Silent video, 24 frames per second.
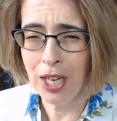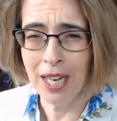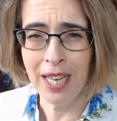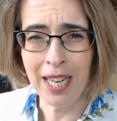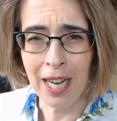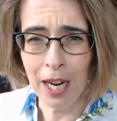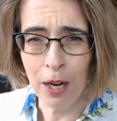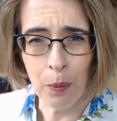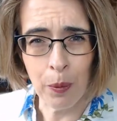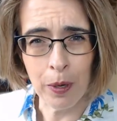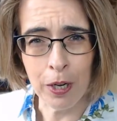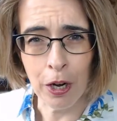
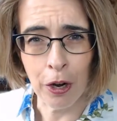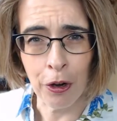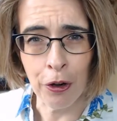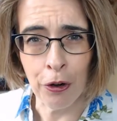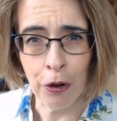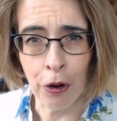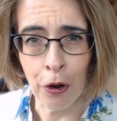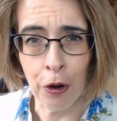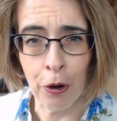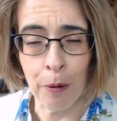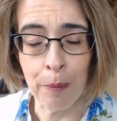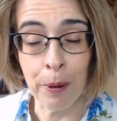Again, we don't
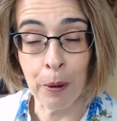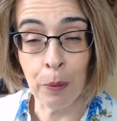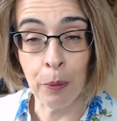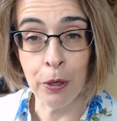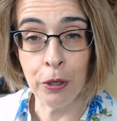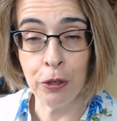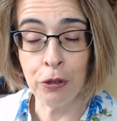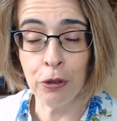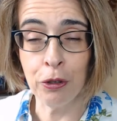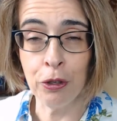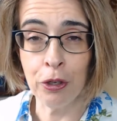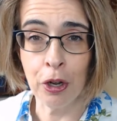know, but we
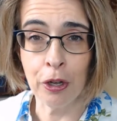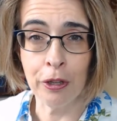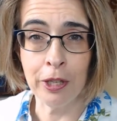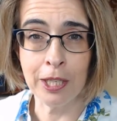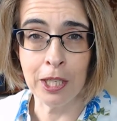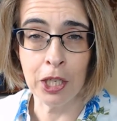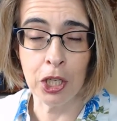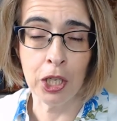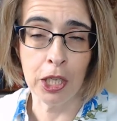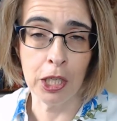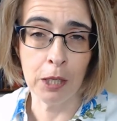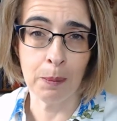do know that
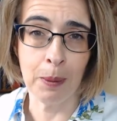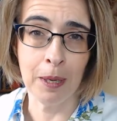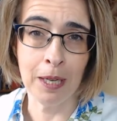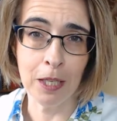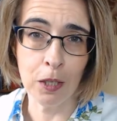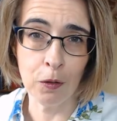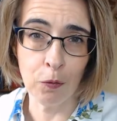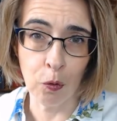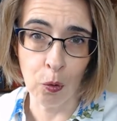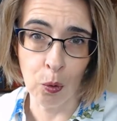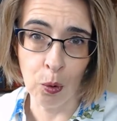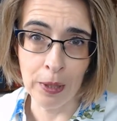she
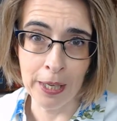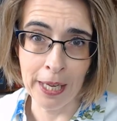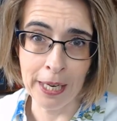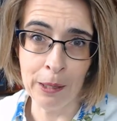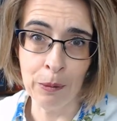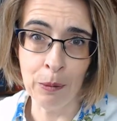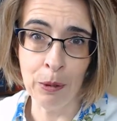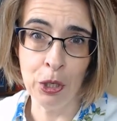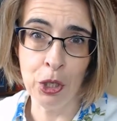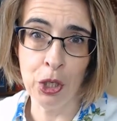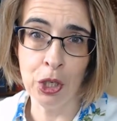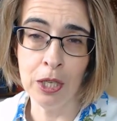speaks four
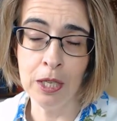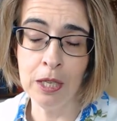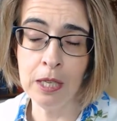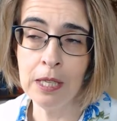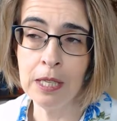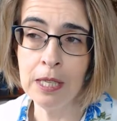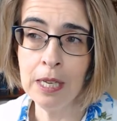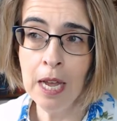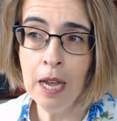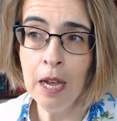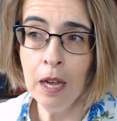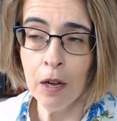
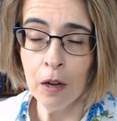languages,